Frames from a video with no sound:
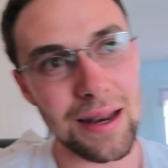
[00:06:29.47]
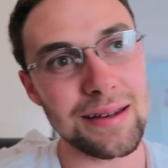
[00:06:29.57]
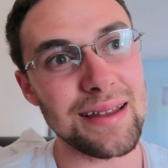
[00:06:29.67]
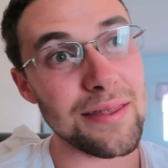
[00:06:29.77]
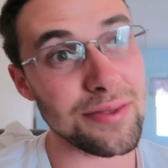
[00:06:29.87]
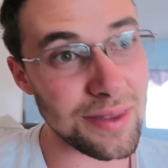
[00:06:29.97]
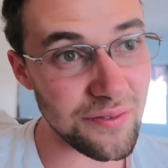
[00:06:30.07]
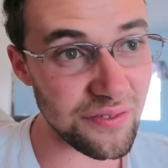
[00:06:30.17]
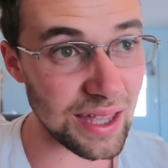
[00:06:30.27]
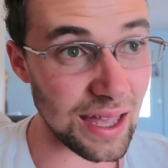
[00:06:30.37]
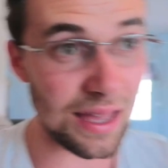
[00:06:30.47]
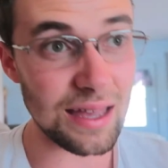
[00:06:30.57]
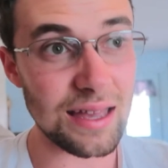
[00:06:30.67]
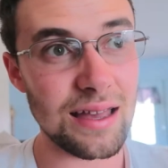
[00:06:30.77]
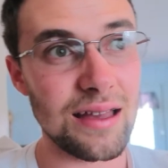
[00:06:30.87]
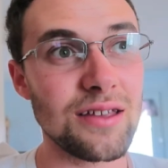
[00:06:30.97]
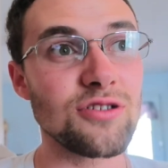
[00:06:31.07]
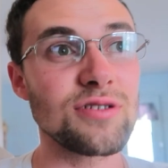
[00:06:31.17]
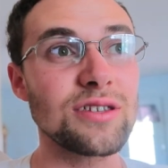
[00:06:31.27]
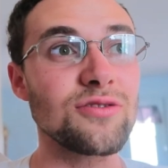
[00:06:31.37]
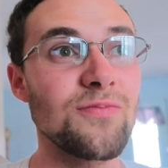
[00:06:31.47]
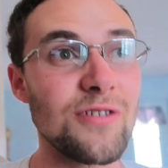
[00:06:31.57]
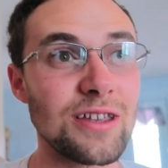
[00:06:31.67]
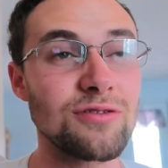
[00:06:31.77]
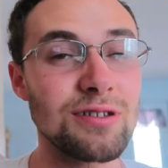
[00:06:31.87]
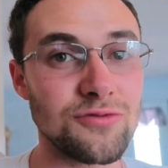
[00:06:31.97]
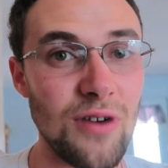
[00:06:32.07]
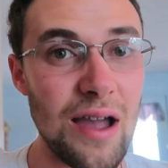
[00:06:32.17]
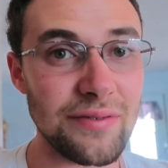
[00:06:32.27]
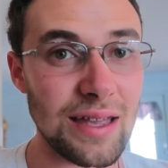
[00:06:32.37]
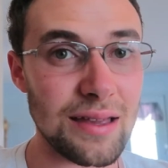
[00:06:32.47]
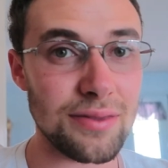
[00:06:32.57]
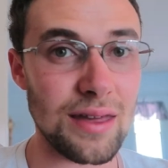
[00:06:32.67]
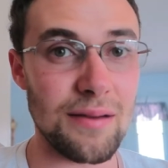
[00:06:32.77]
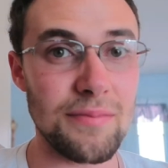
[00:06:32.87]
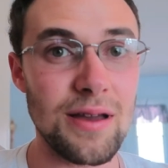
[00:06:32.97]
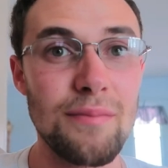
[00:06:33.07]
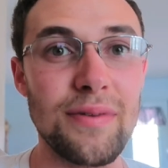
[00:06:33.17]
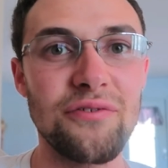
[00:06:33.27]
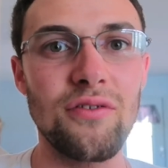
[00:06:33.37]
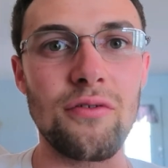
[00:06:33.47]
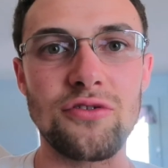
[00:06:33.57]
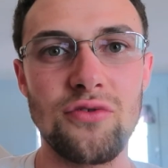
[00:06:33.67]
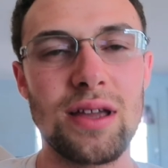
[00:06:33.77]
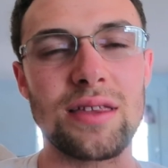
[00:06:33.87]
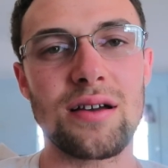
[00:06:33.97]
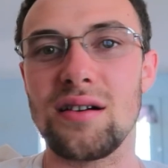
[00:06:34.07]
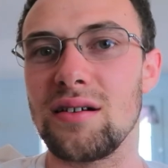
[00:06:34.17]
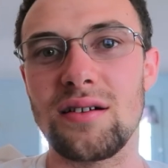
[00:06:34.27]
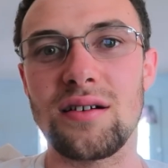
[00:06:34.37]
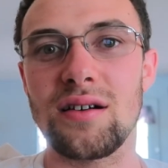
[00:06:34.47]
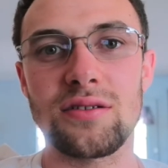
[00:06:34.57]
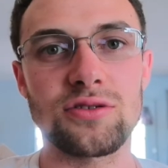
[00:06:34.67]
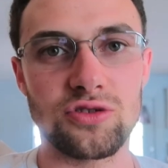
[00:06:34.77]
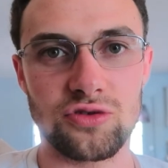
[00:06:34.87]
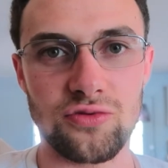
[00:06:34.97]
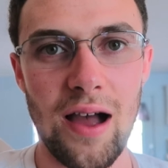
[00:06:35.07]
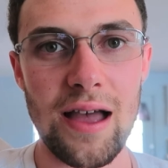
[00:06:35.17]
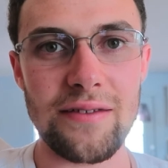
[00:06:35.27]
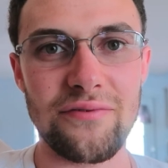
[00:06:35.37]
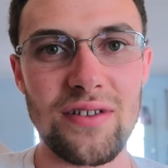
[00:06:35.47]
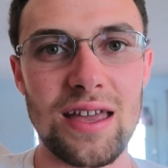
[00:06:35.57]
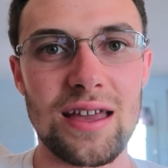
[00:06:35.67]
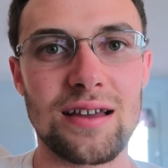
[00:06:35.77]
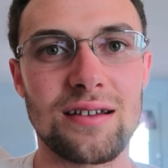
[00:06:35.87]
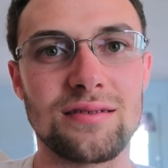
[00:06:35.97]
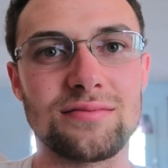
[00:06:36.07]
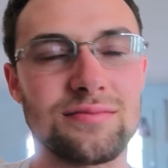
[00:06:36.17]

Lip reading: And that certificate, you need to bring to the driving exam before doing the driving